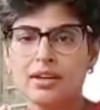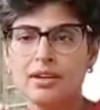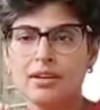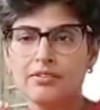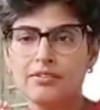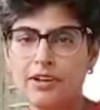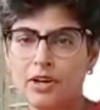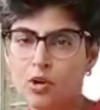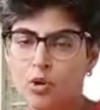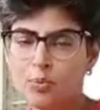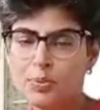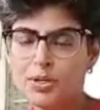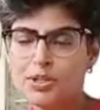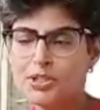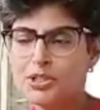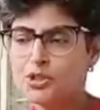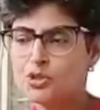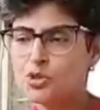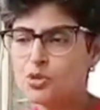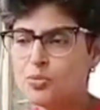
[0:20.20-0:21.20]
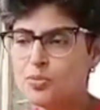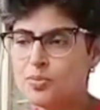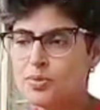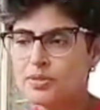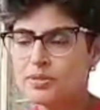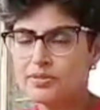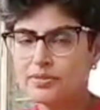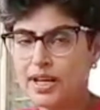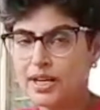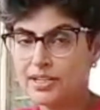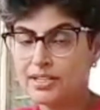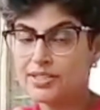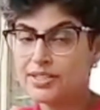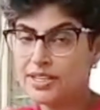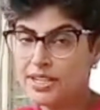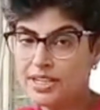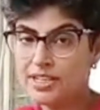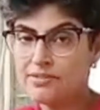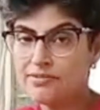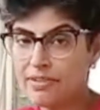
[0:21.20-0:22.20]
fallopian tube, that is
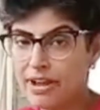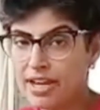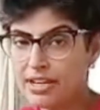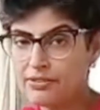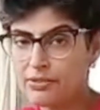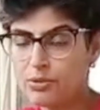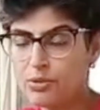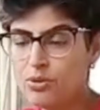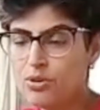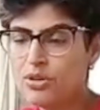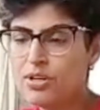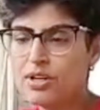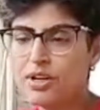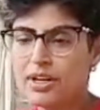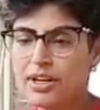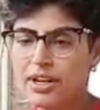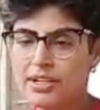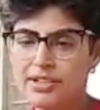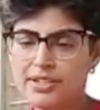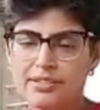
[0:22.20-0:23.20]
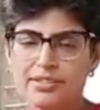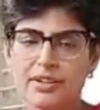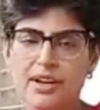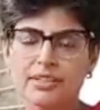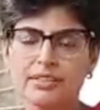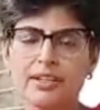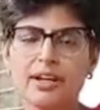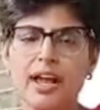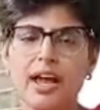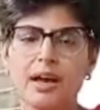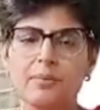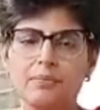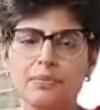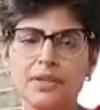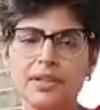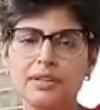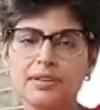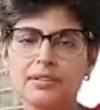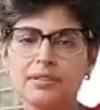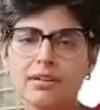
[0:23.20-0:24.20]
in vivo. It is rather
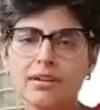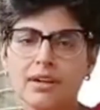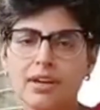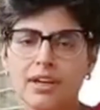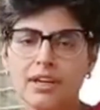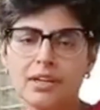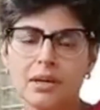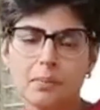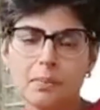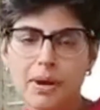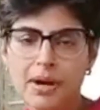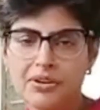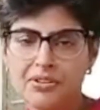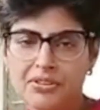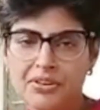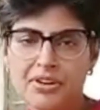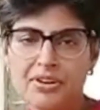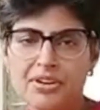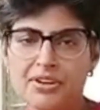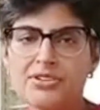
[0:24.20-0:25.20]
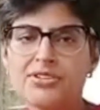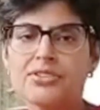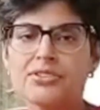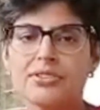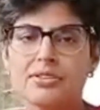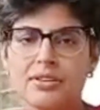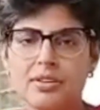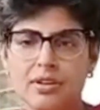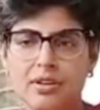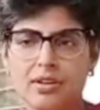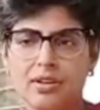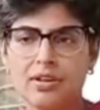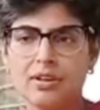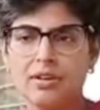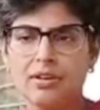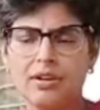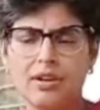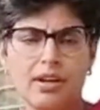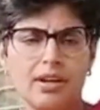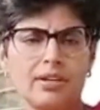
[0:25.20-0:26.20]
happening in a petri dish,
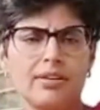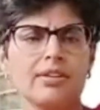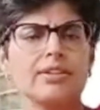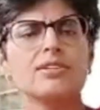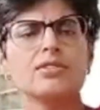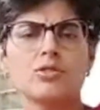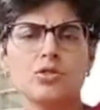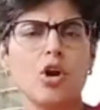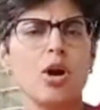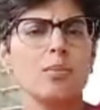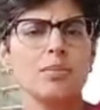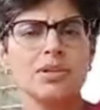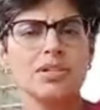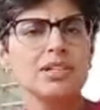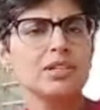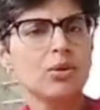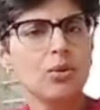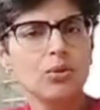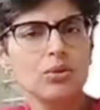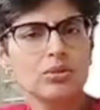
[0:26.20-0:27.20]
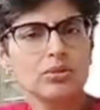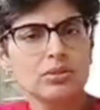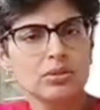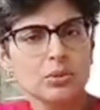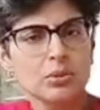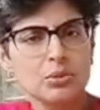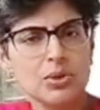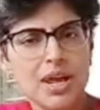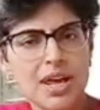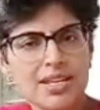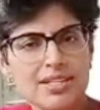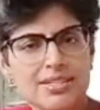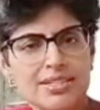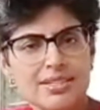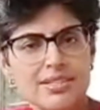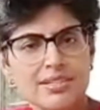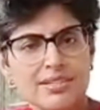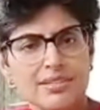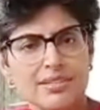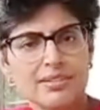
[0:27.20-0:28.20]
and it is commonly known
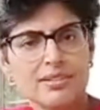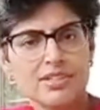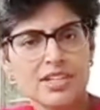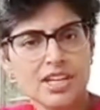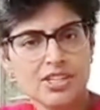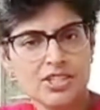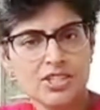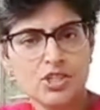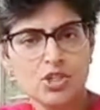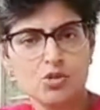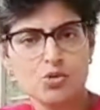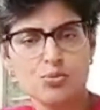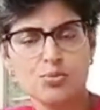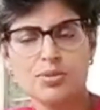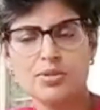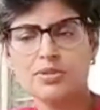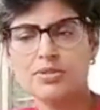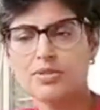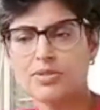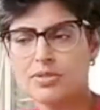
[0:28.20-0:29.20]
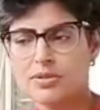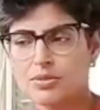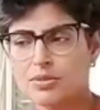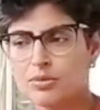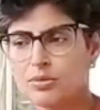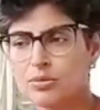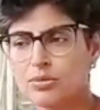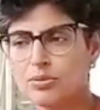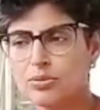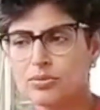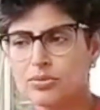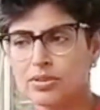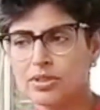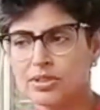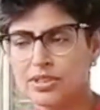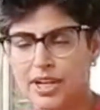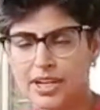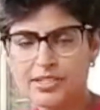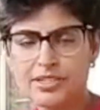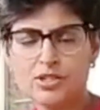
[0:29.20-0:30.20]
as test tube. So the
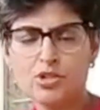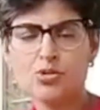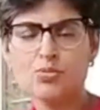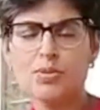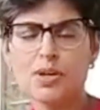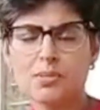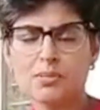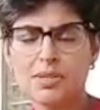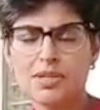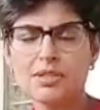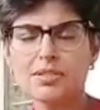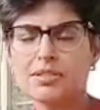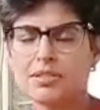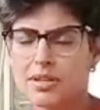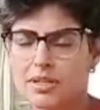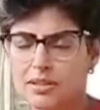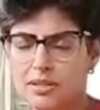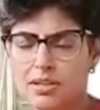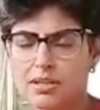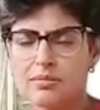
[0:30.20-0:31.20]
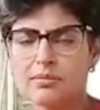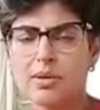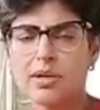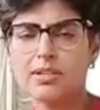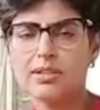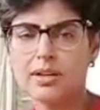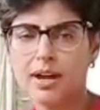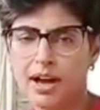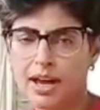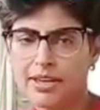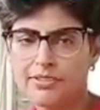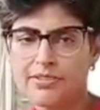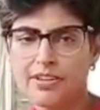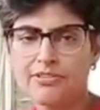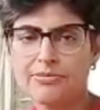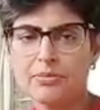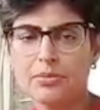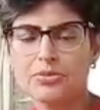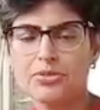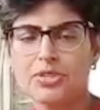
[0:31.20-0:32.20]
test tube baby is nothing but
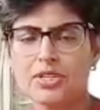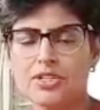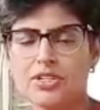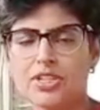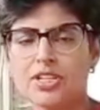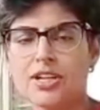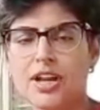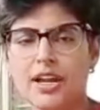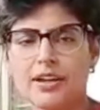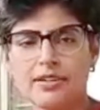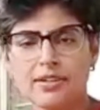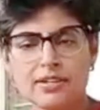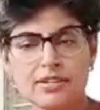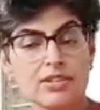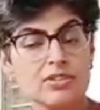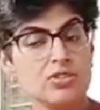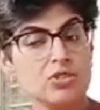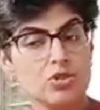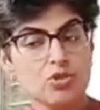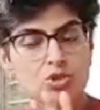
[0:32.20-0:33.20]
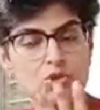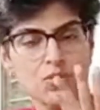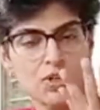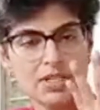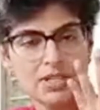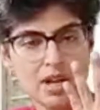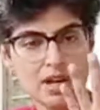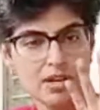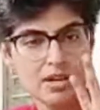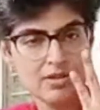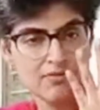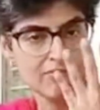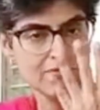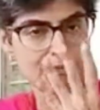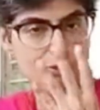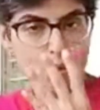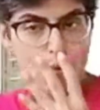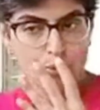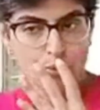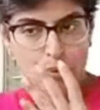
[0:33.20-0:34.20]
IVF procedure, and it is usually done in
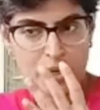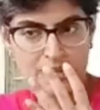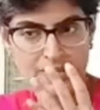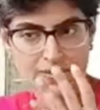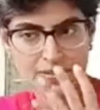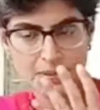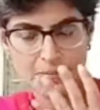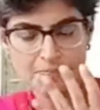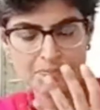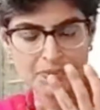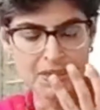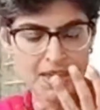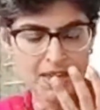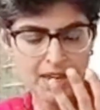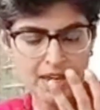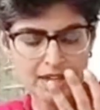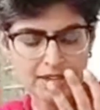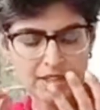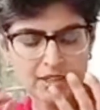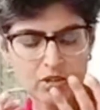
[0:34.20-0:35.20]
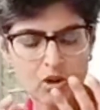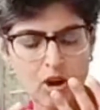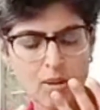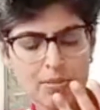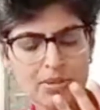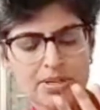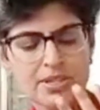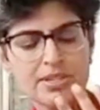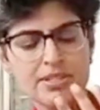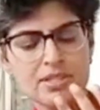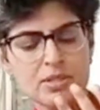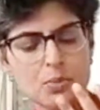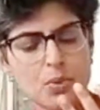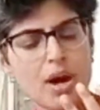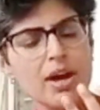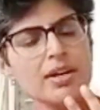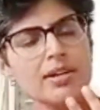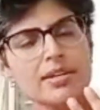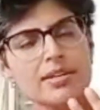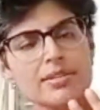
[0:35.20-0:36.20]
four ways. The commonest
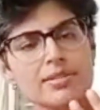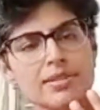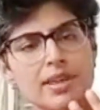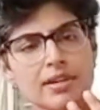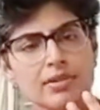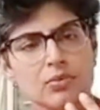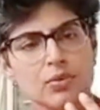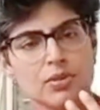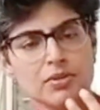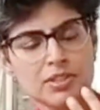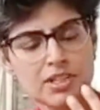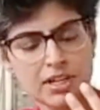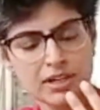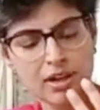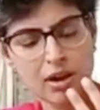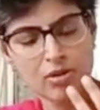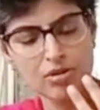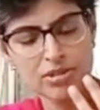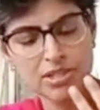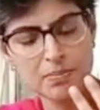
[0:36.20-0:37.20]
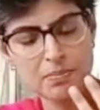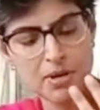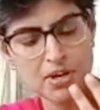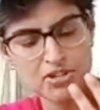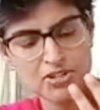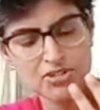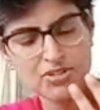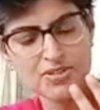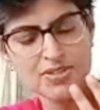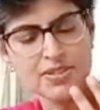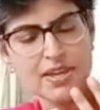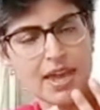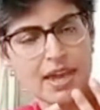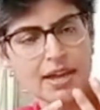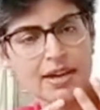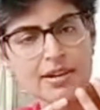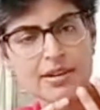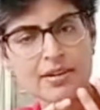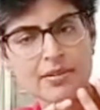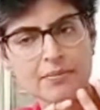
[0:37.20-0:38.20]
one is that we take out the patient's
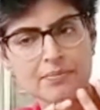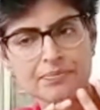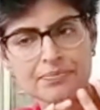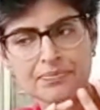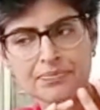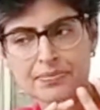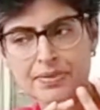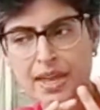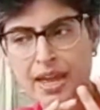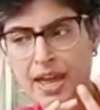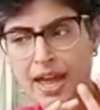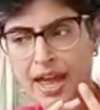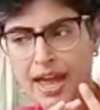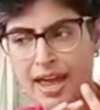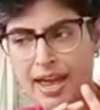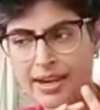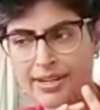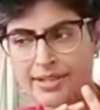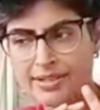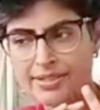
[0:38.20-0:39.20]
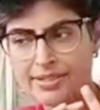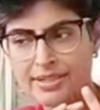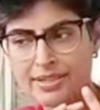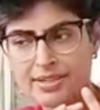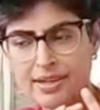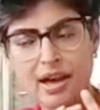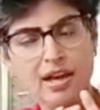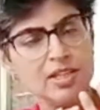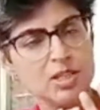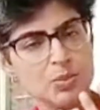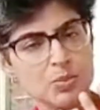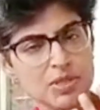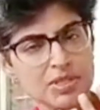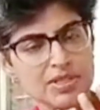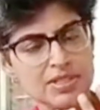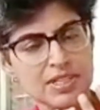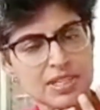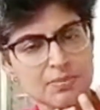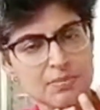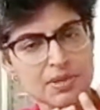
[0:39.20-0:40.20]
egg and the
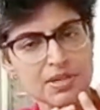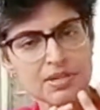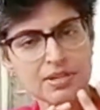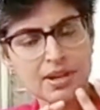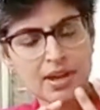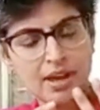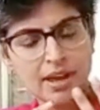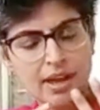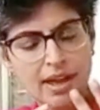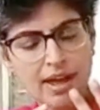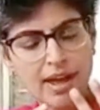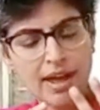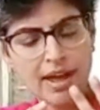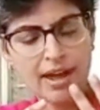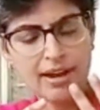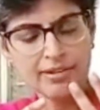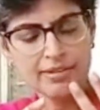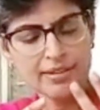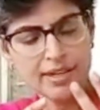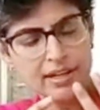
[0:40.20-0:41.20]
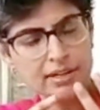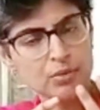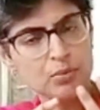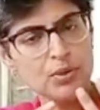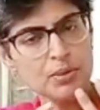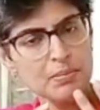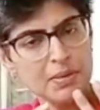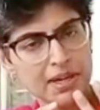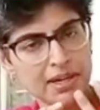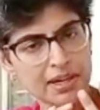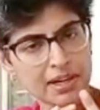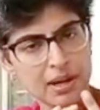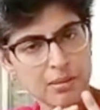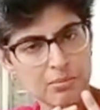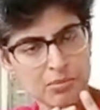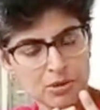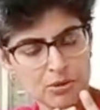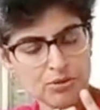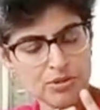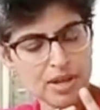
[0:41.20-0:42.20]
husband's semen, and then we make an
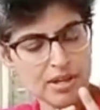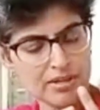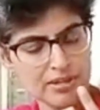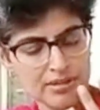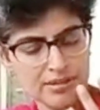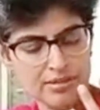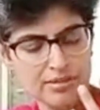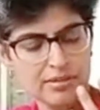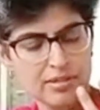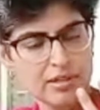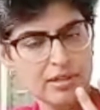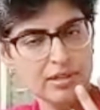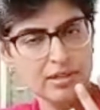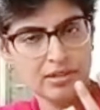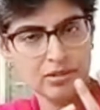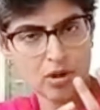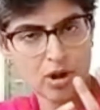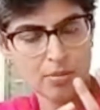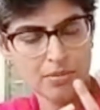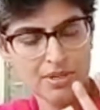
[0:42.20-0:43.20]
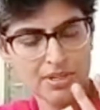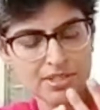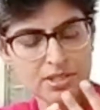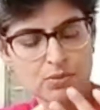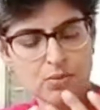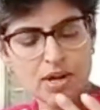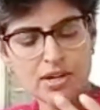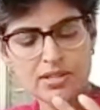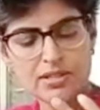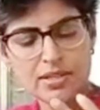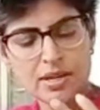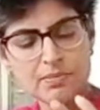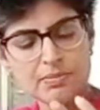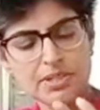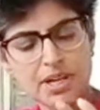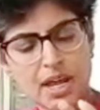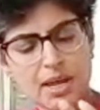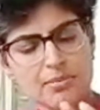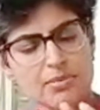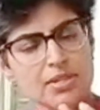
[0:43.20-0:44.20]
embryo. That is the commonest one.
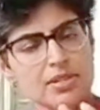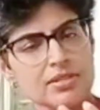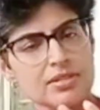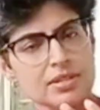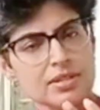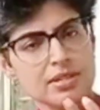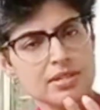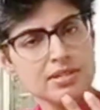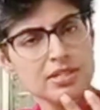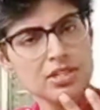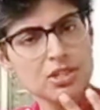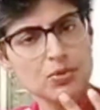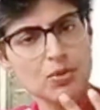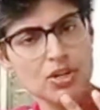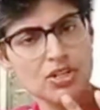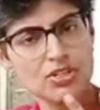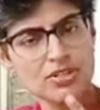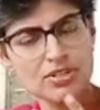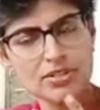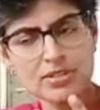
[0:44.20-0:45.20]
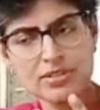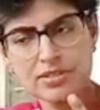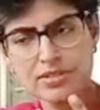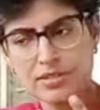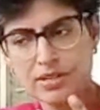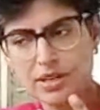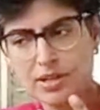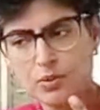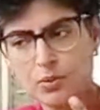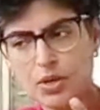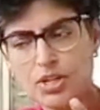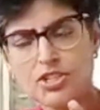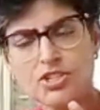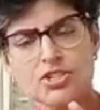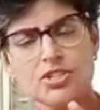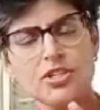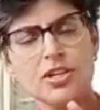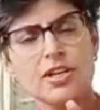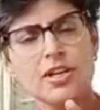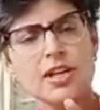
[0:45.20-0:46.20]
Sometimes in certain situations in
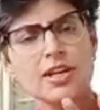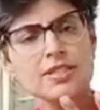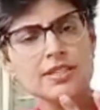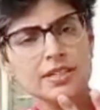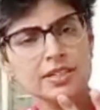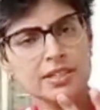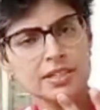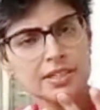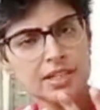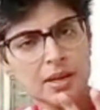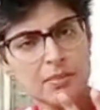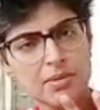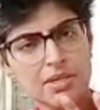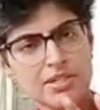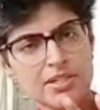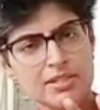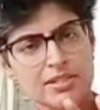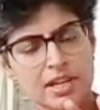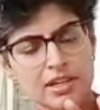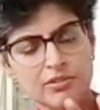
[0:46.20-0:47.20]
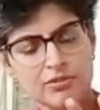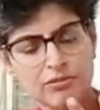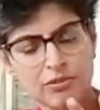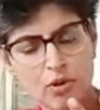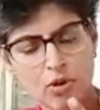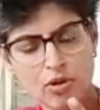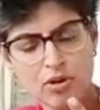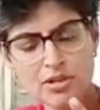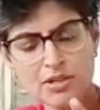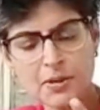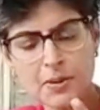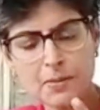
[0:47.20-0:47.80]
which certain gamete is at fault,